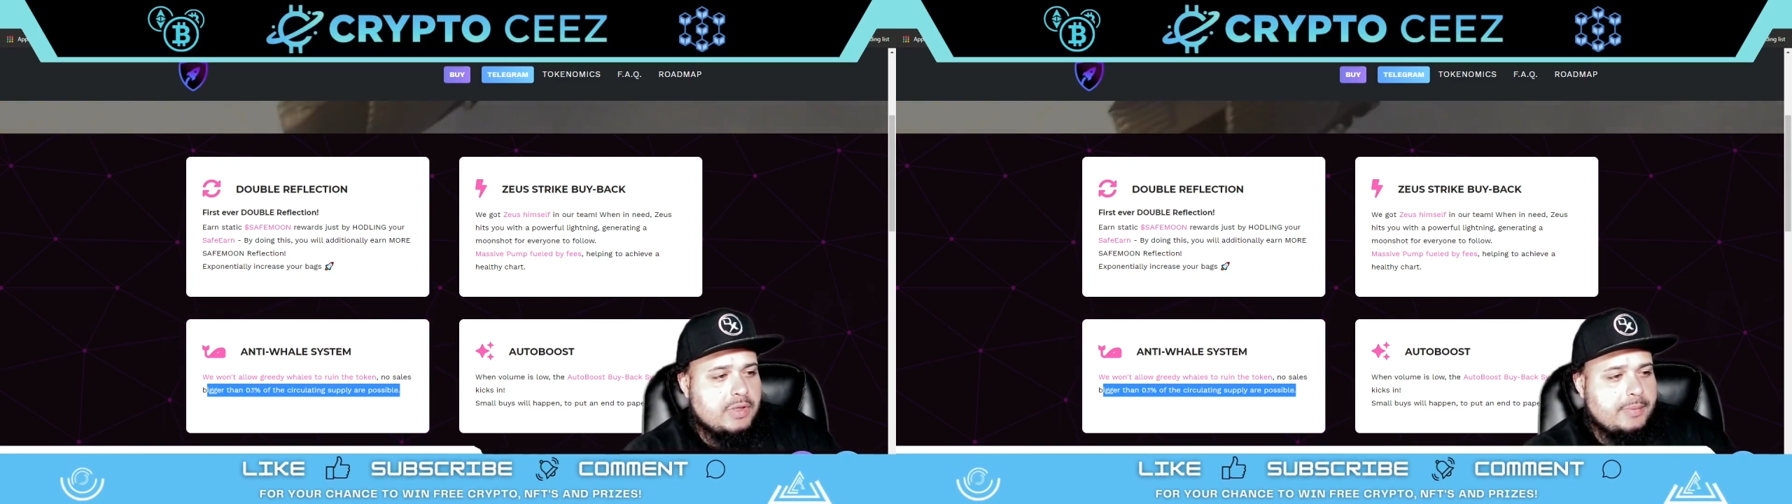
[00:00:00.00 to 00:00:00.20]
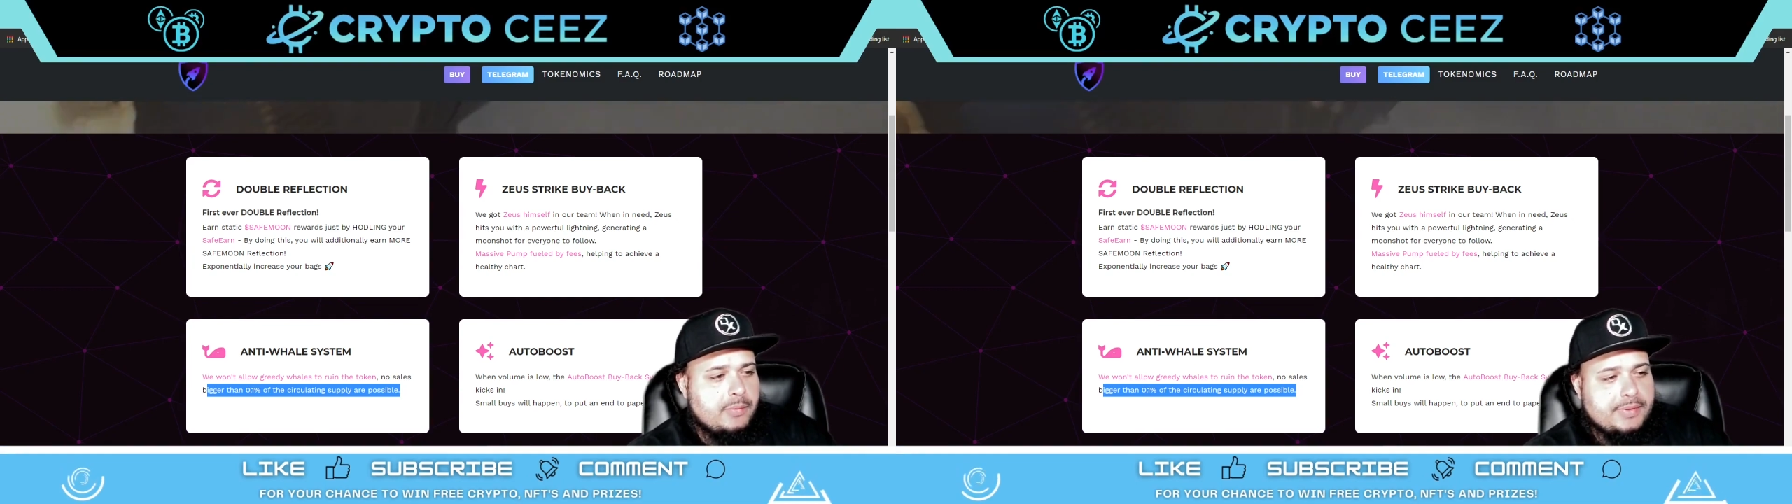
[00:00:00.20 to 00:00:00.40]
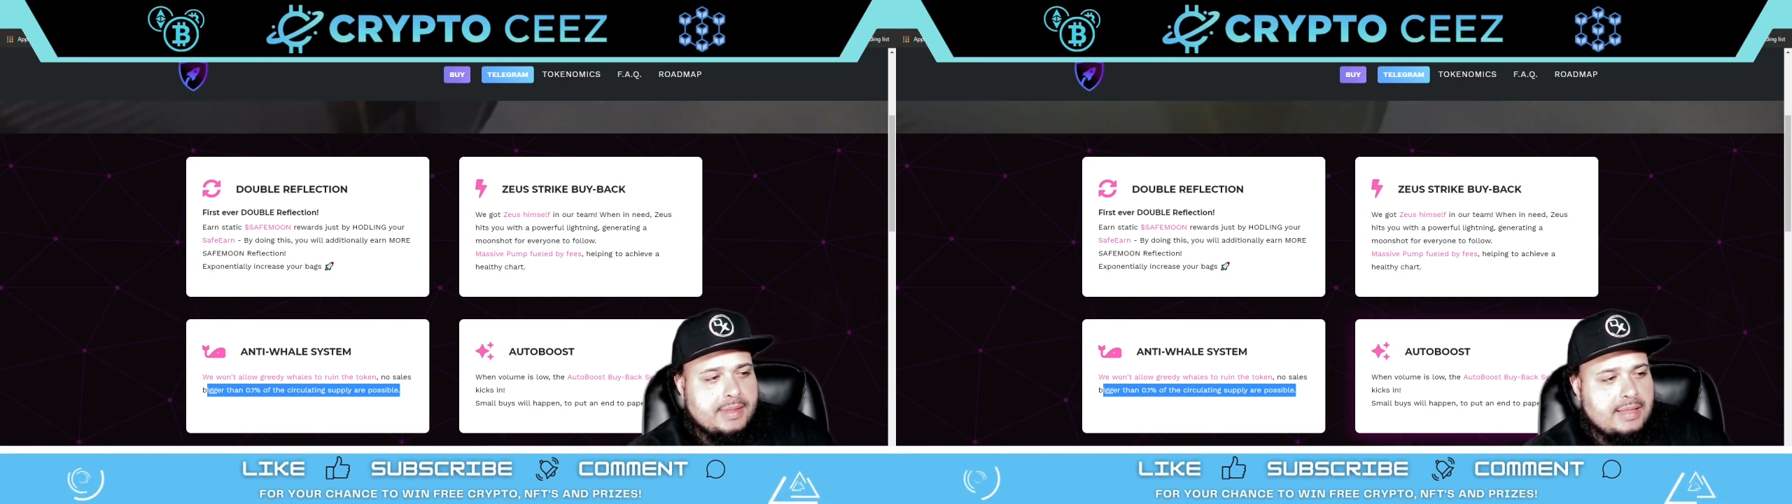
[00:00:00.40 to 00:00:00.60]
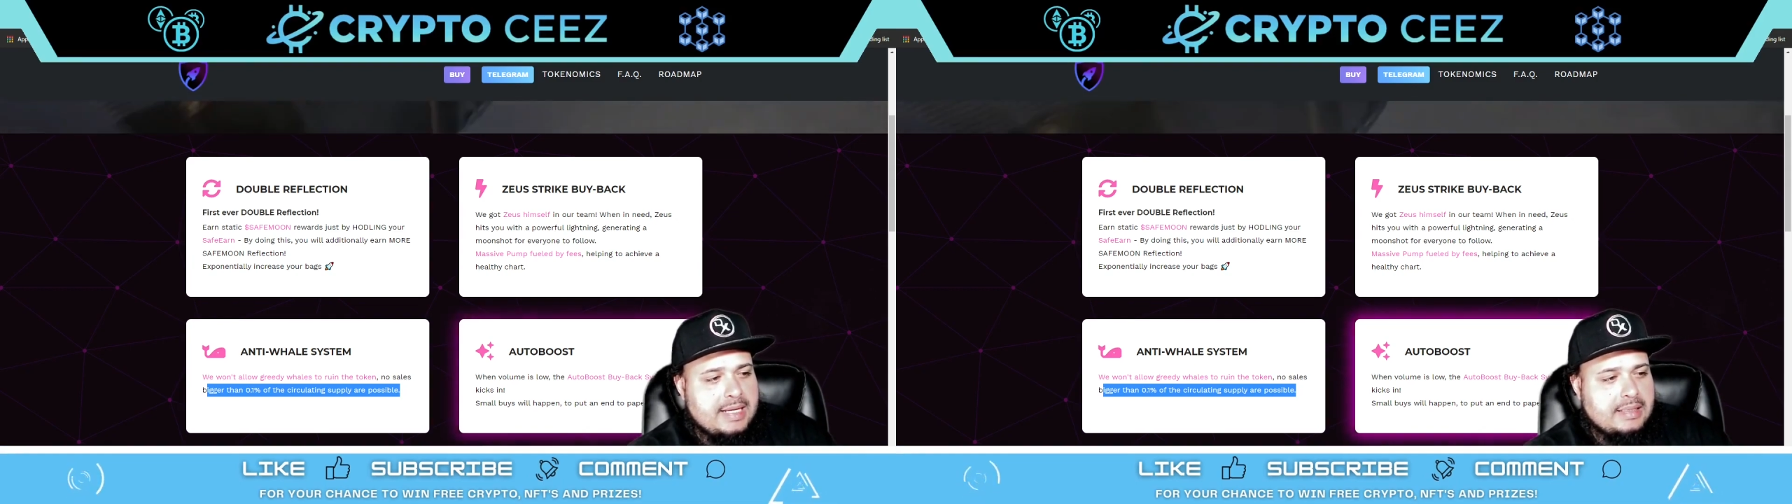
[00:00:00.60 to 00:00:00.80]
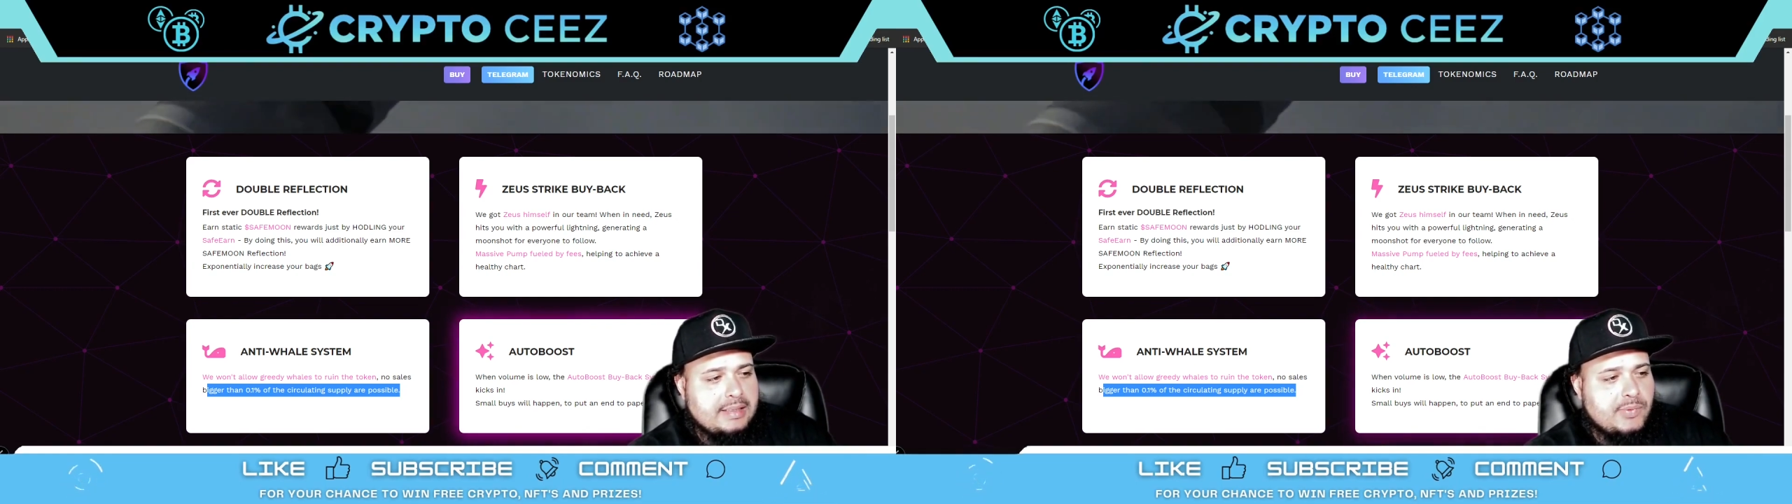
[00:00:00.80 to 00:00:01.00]
come in with a
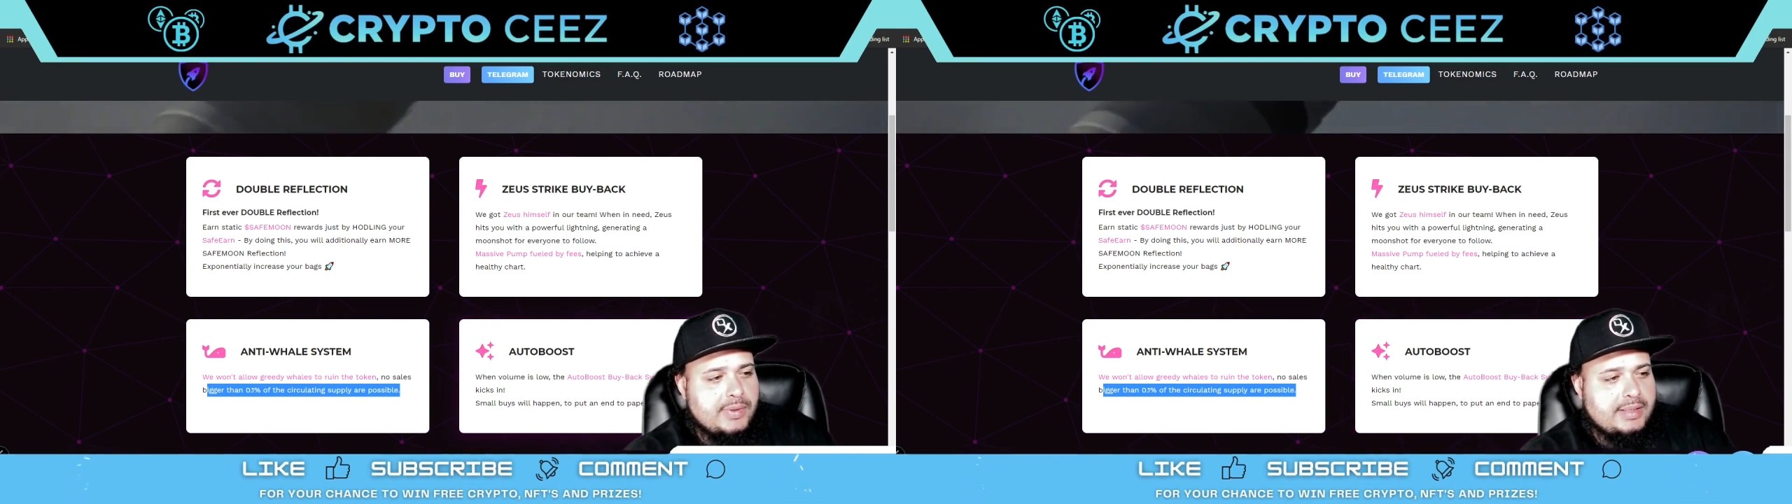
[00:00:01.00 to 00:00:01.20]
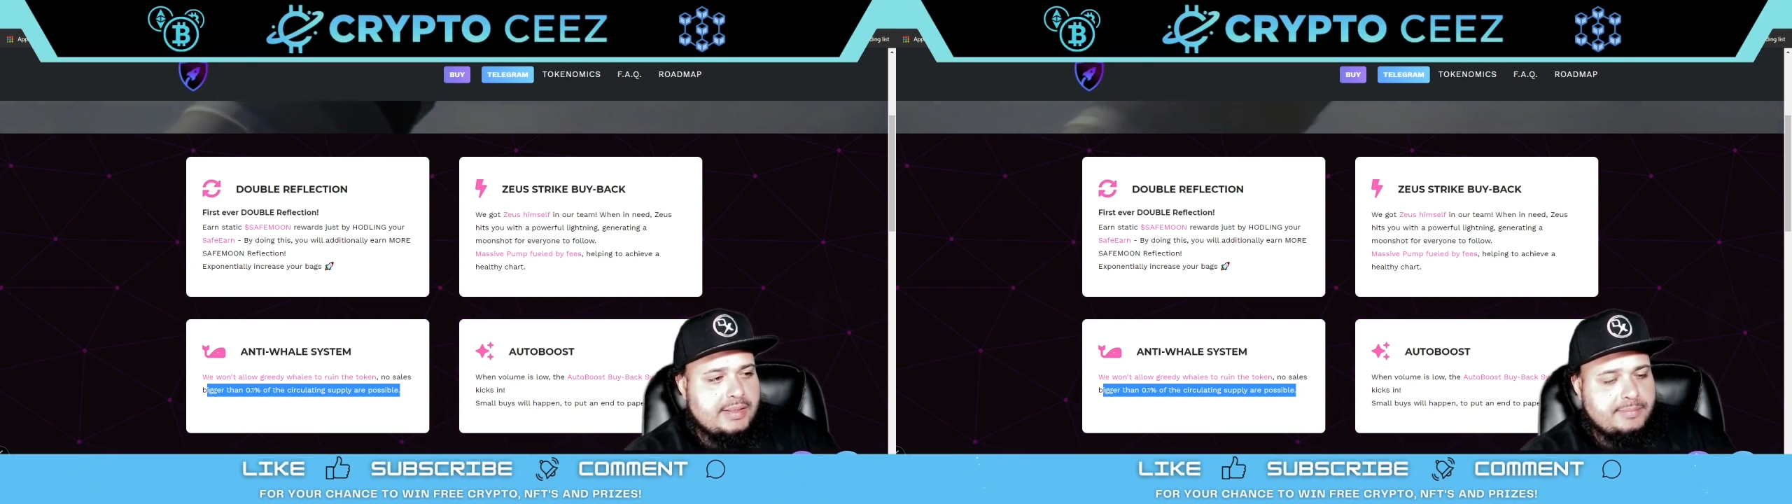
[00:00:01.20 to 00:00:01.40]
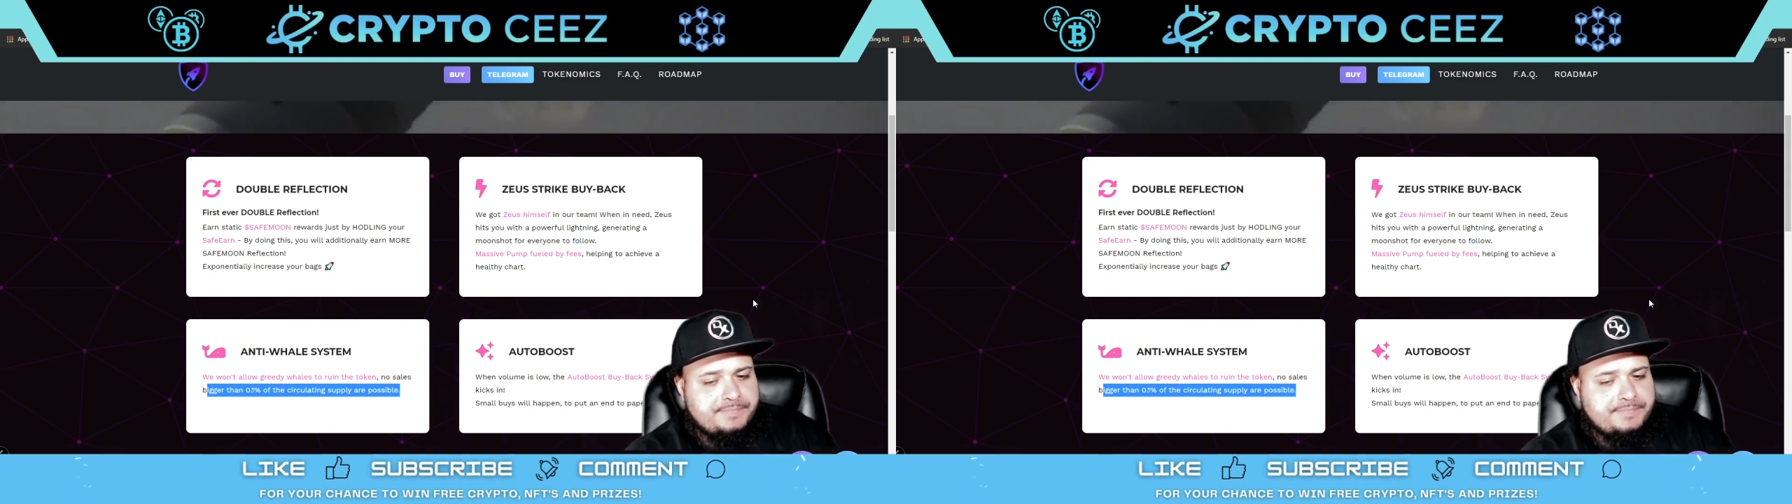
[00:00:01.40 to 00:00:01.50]
lot of liquidity,